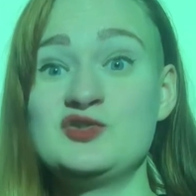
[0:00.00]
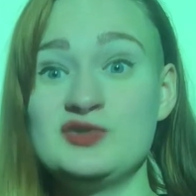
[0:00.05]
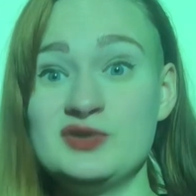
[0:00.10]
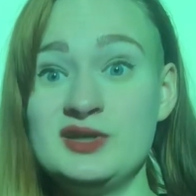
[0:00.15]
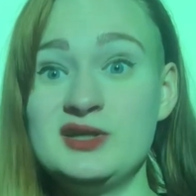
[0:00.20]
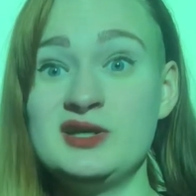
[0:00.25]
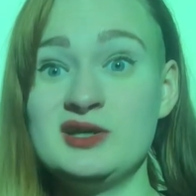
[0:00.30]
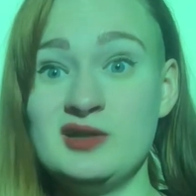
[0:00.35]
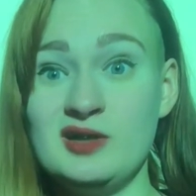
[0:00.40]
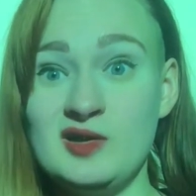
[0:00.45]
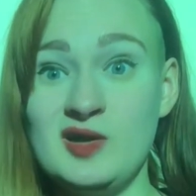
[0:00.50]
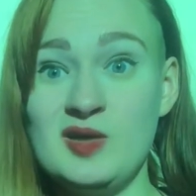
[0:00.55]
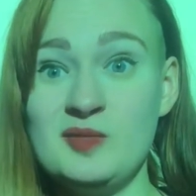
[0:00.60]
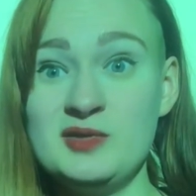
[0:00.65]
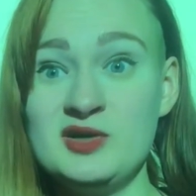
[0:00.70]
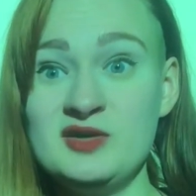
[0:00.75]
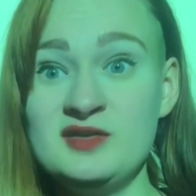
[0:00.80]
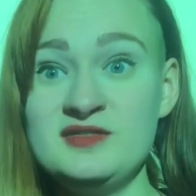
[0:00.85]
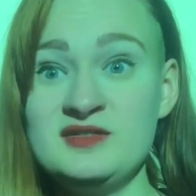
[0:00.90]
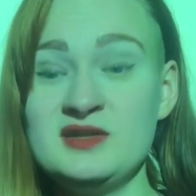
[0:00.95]
trillion
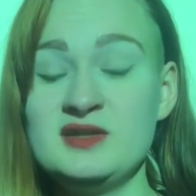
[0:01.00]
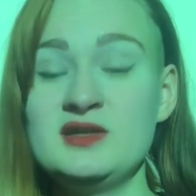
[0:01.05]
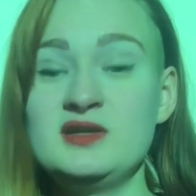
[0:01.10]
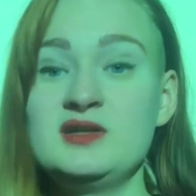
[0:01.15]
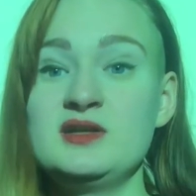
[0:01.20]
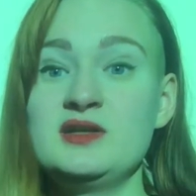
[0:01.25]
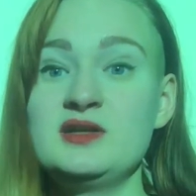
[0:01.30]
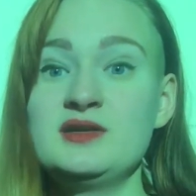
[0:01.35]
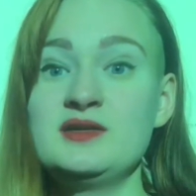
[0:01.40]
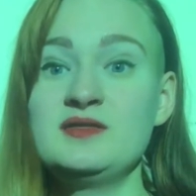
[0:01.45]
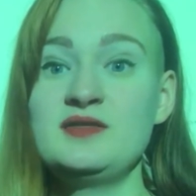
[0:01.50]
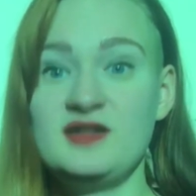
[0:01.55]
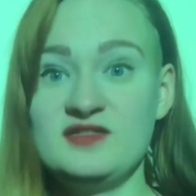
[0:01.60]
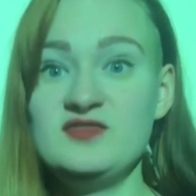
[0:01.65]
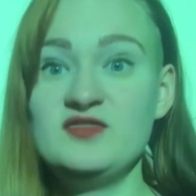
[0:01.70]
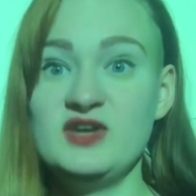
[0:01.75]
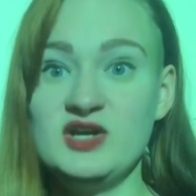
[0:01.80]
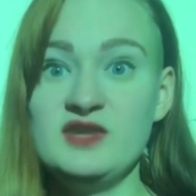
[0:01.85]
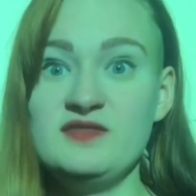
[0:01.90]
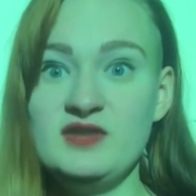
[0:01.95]
kilometers, that's
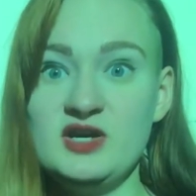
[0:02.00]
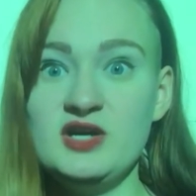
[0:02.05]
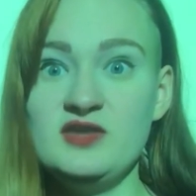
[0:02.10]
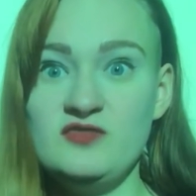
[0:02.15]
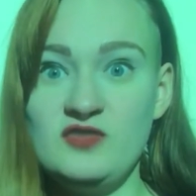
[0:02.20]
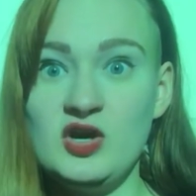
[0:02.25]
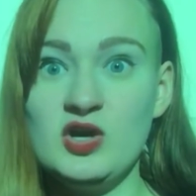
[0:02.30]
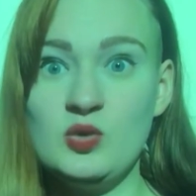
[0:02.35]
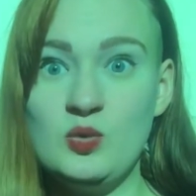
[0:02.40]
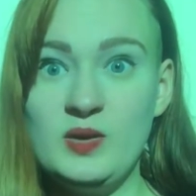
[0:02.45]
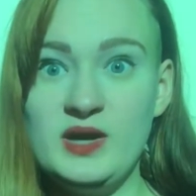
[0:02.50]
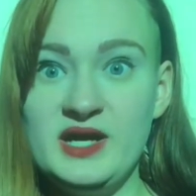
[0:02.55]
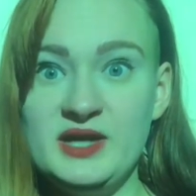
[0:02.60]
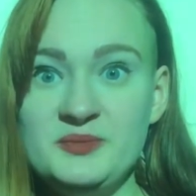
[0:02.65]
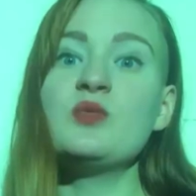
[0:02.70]
very, very far away.